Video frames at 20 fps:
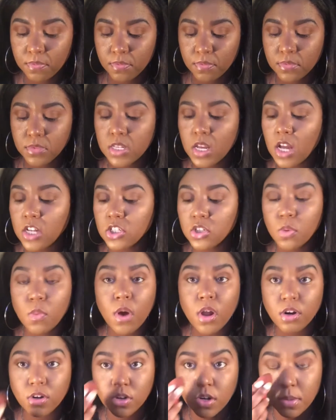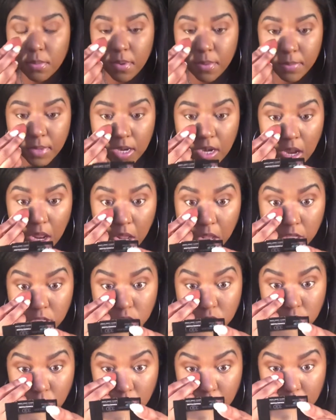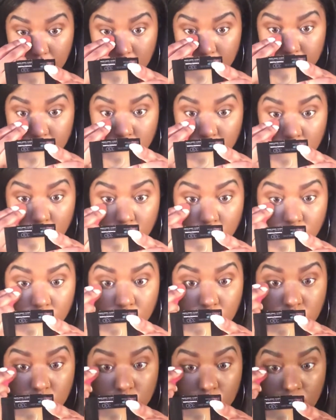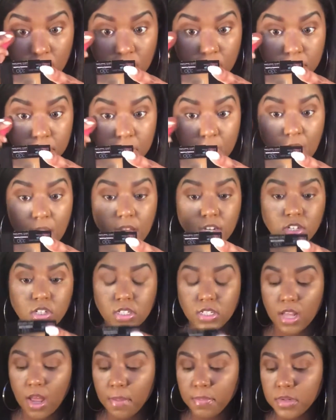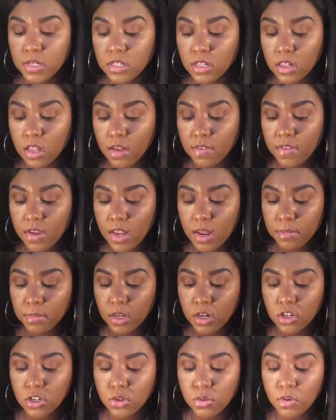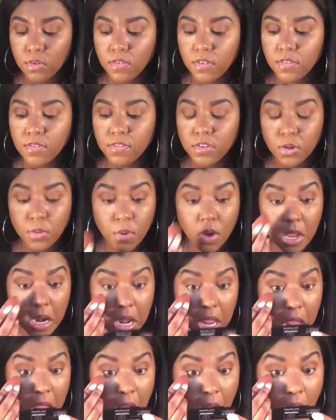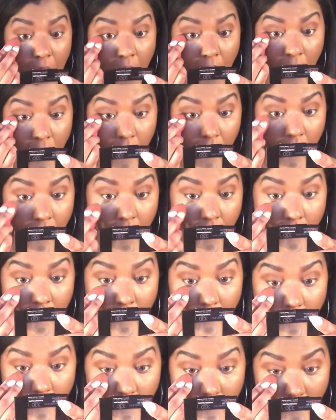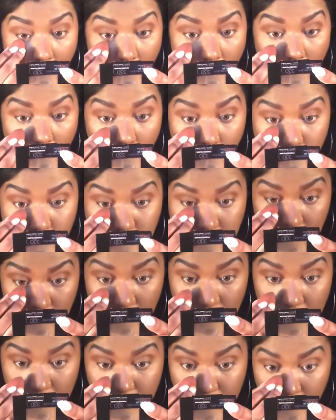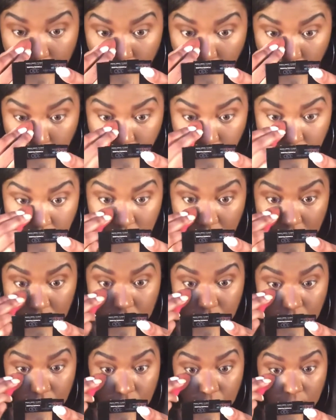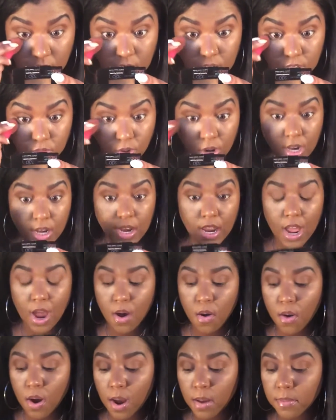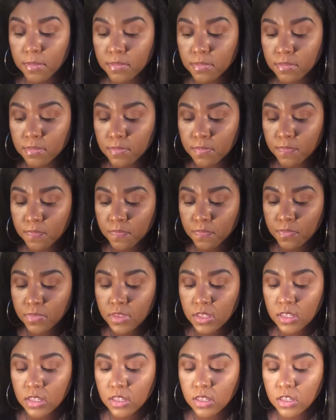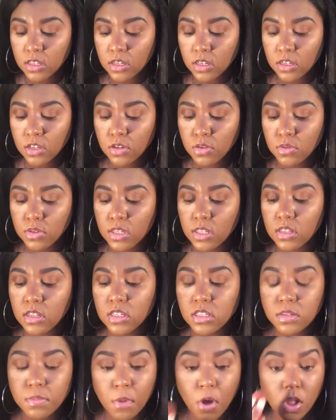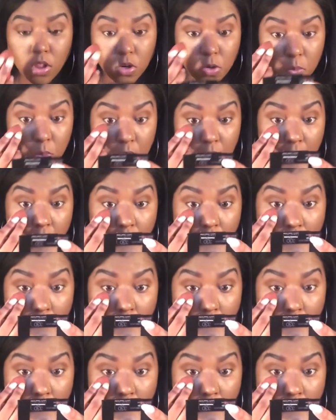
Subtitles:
Tatcha water cream. I mean, so many beauty gurus wear it, but I just happen to love it. I'm going to do a review on it once I get my larger size in, because right now I'm using the smaller one,